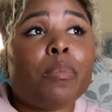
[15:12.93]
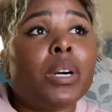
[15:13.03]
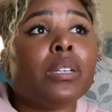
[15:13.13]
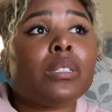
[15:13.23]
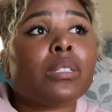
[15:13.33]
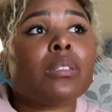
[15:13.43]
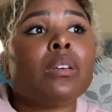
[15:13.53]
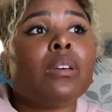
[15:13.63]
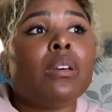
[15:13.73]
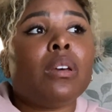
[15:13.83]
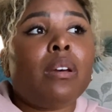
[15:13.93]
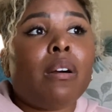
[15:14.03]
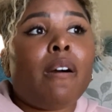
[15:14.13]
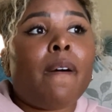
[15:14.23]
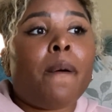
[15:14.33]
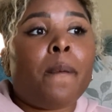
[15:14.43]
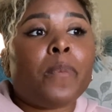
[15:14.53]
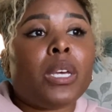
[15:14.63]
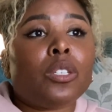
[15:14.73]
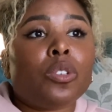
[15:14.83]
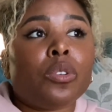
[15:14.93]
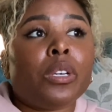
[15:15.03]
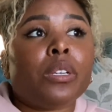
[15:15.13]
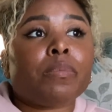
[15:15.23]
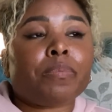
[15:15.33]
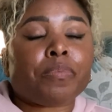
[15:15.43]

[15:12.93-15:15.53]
months um, into it.